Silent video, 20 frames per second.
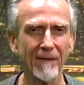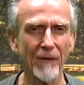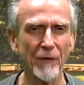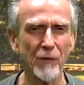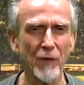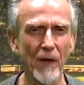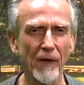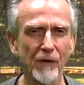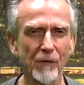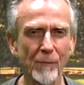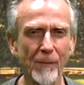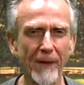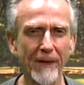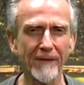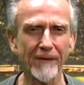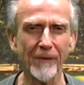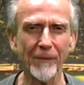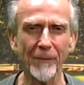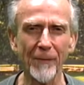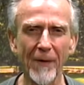
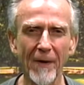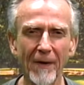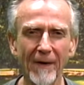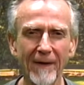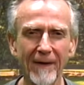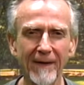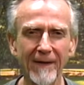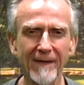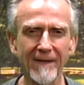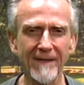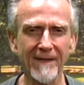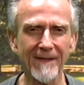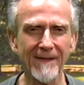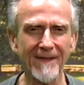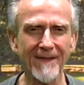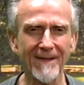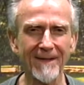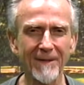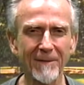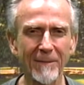judgmental part
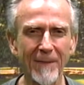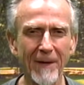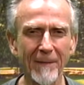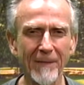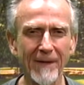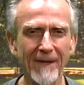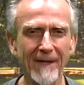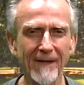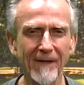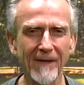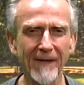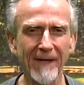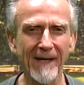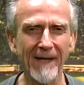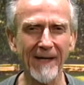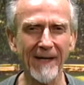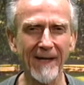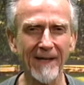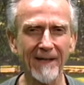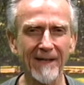may be
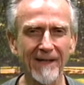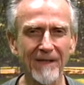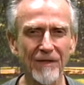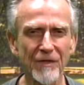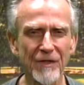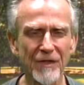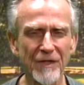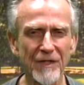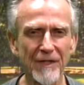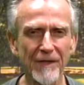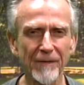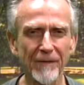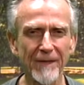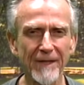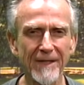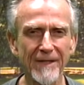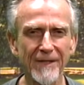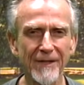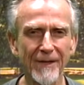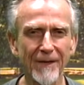looking at this
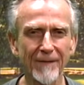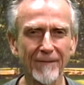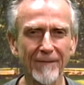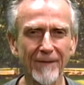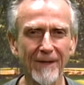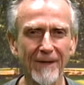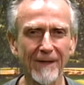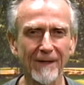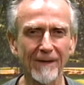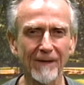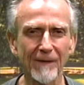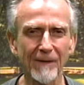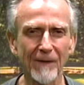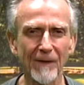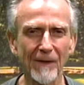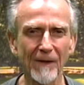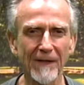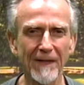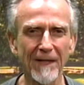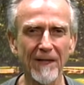series of
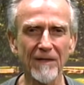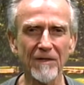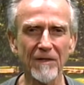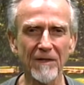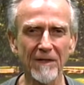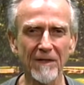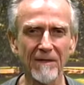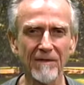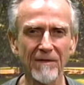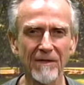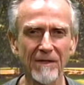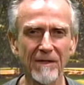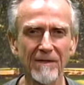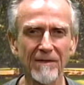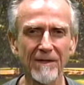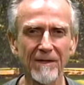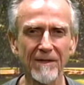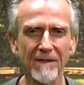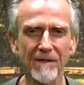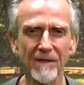little
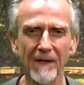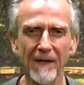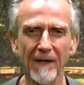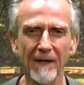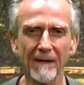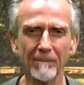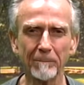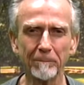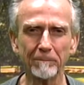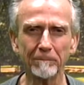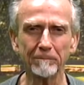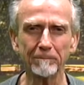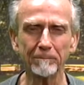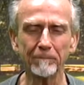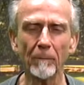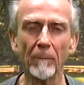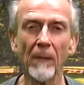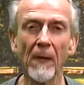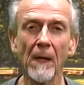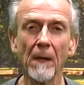incidences and saying,
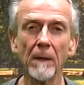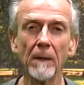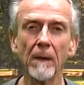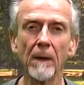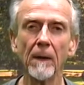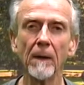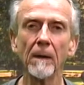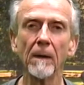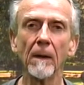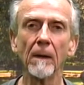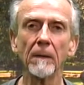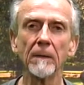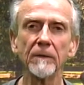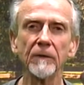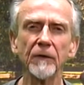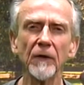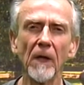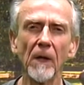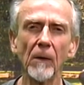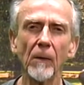
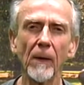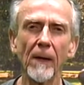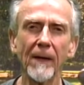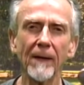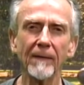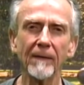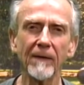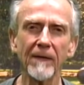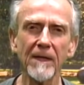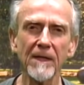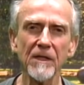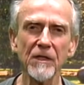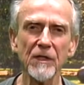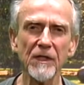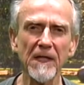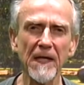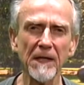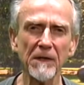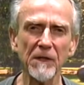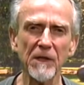So this
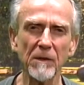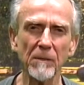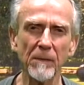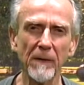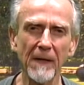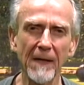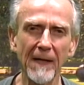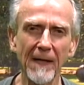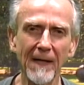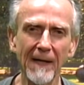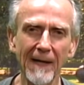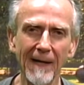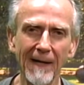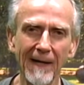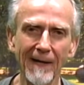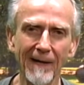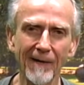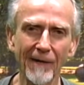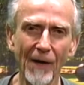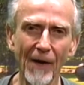seems to be
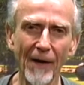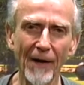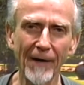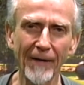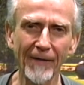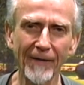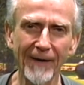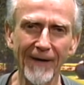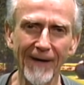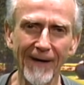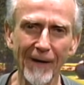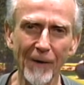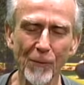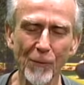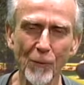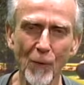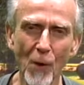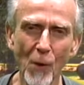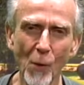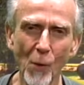the
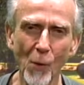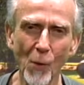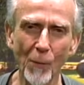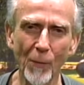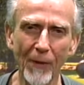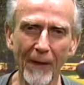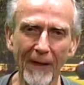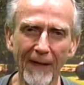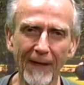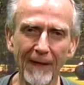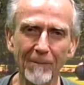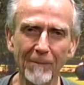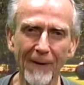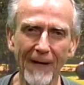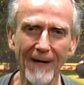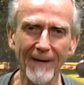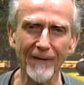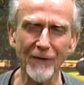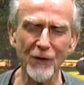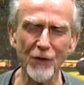role played
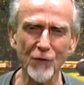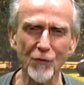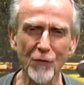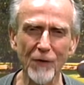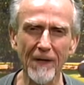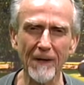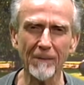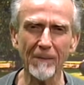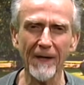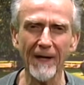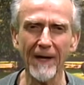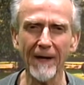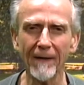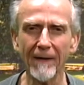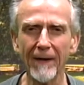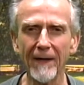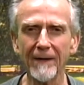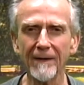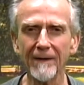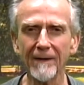by the Streep
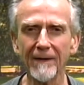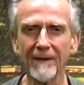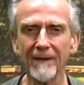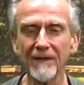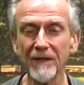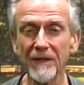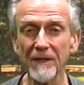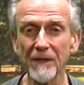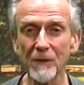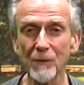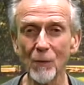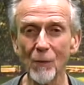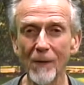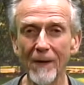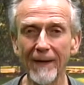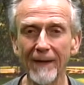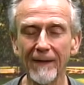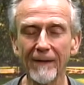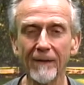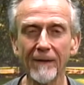character, and she's
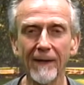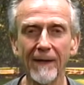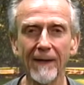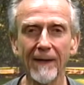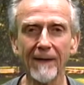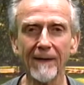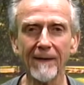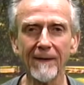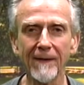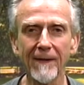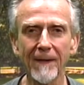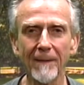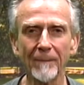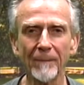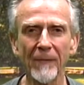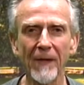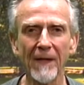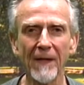quite good. And